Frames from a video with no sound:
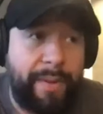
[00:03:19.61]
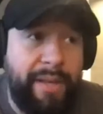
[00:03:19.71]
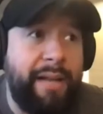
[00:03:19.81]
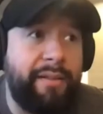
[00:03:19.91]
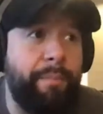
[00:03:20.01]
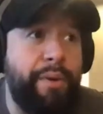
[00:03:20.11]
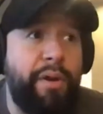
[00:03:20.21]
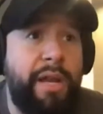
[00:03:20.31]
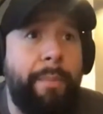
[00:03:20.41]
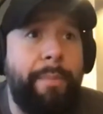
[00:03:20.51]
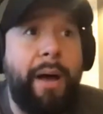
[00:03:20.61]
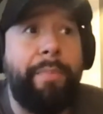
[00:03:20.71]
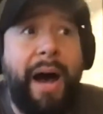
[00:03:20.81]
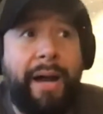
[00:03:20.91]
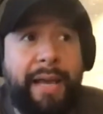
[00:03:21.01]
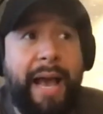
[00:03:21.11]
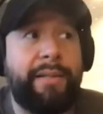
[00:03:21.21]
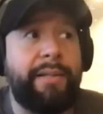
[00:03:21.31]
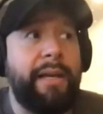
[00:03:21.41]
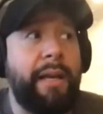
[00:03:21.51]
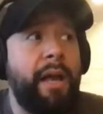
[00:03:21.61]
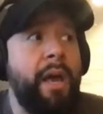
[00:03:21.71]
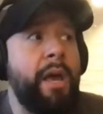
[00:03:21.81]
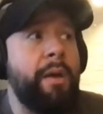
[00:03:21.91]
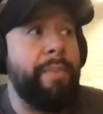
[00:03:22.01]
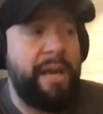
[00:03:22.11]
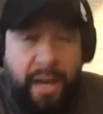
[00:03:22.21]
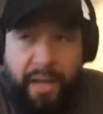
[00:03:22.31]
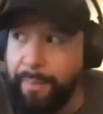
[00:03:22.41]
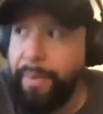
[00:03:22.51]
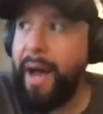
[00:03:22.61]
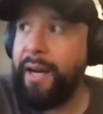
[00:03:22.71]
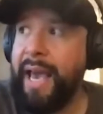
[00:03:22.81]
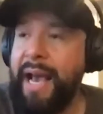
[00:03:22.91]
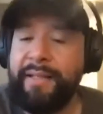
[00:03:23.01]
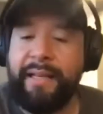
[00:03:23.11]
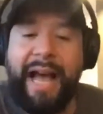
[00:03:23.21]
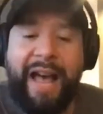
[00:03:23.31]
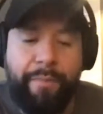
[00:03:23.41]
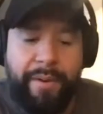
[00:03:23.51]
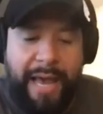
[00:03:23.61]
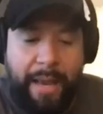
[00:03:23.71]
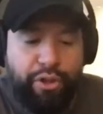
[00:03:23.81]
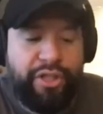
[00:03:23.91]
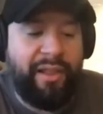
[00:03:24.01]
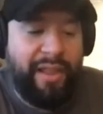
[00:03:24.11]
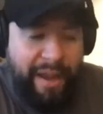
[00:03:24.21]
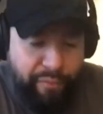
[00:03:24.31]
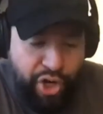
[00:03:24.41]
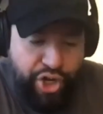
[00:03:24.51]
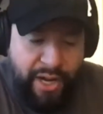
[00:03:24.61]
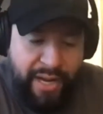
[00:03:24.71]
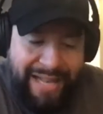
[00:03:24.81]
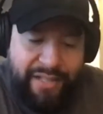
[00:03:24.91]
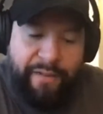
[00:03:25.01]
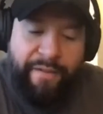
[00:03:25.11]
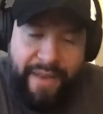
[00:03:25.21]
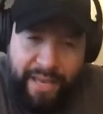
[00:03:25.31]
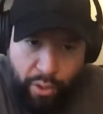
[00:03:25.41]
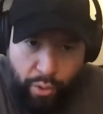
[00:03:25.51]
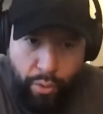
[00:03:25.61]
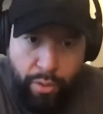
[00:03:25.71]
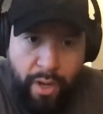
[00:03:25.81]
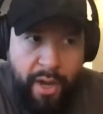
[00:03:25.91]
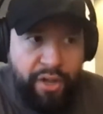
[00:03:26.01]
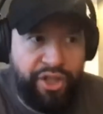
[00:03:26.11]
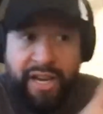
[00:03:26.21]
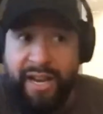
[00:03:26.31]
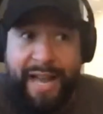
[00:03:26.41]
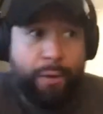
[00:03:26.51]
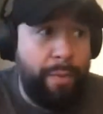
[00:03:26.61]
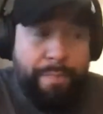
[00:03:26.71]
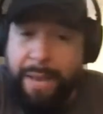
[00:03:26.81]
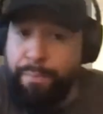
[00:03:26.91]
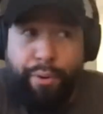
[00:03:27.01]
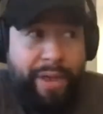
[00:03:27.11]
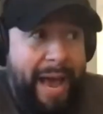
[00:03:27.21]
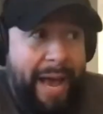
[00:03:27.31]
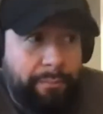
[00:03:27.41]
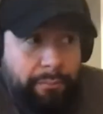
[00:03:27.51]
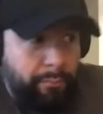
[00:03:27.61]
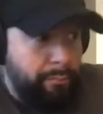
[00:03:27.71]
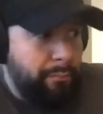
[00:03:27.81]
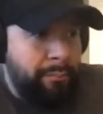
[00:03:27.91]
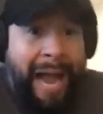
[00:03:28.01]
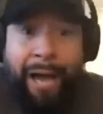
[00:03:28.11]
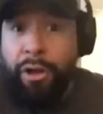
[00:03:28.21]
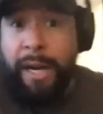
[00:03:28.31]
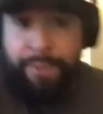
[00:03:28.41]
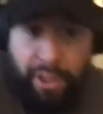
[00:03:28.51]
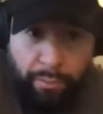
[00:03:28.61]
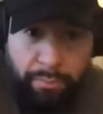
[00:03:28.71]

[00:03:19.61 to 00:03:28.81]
I mean, that's the beauty about podcasting. Because of podcasting, I have been able to leverage it as a vehicle to connect with people that I look up to.